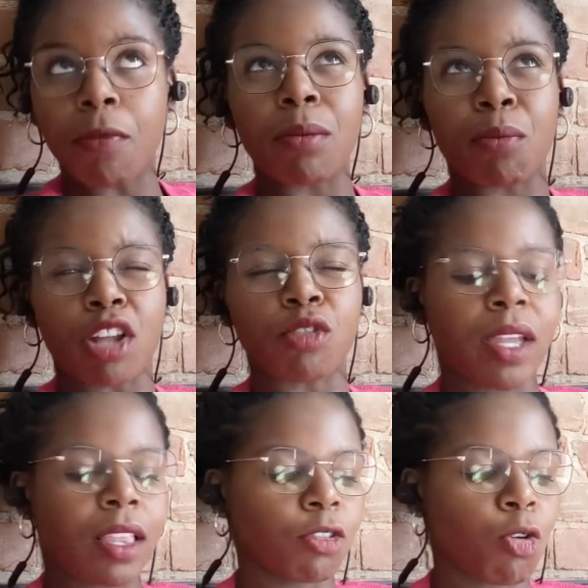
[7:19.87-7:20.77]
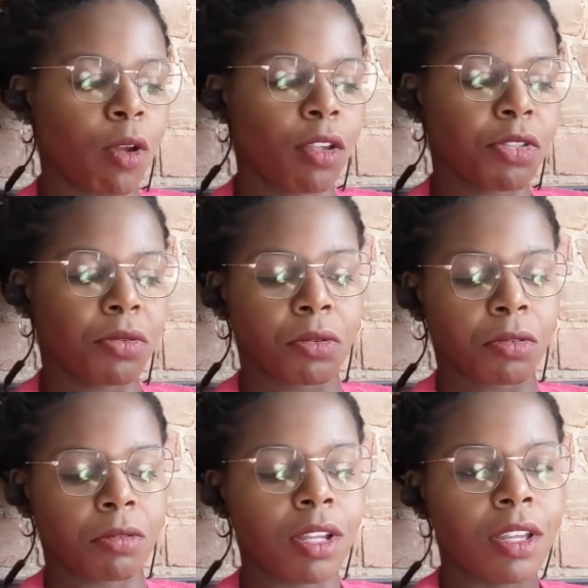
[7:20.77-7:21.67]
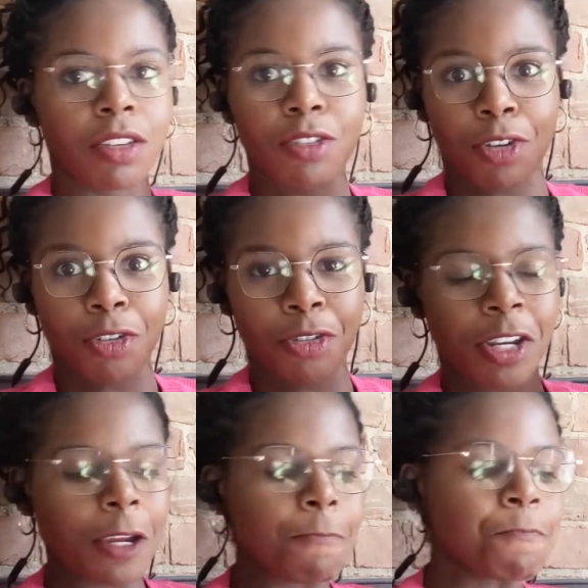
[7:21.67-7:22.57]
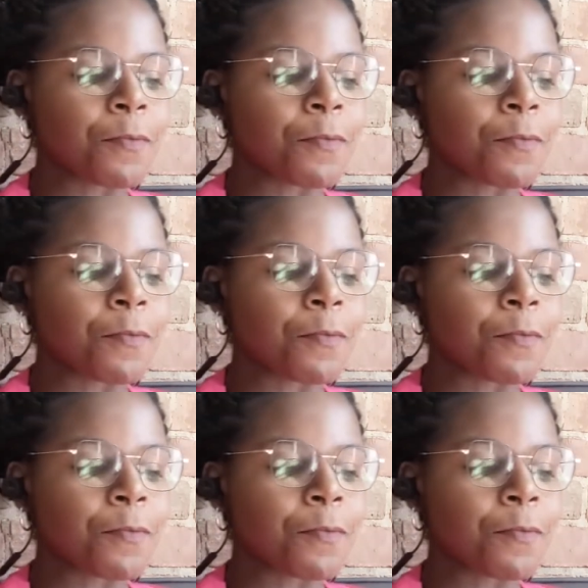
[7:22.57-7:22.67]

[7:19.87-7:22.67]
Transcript: Bronwyn is going through surgery,